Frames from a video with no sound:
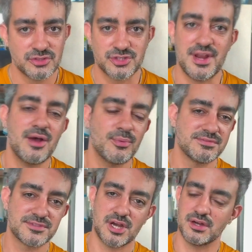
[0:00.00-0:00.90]
So now
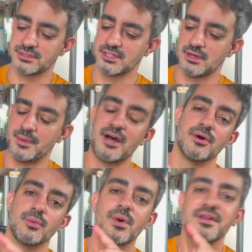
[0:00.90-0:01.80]
we've talked
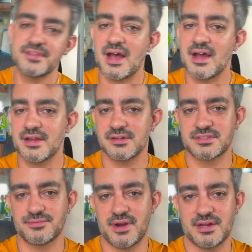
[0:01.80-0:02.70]
about what the
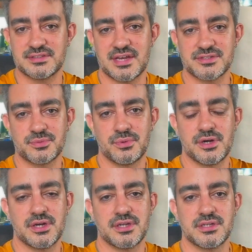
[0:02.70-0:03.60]
IELTS Writing Task
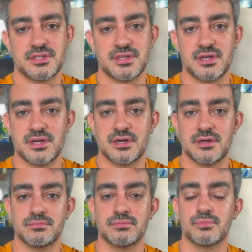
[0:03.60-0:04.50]

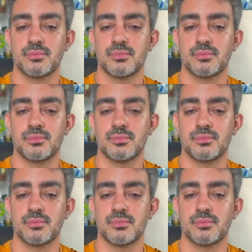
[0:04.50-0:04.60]
1,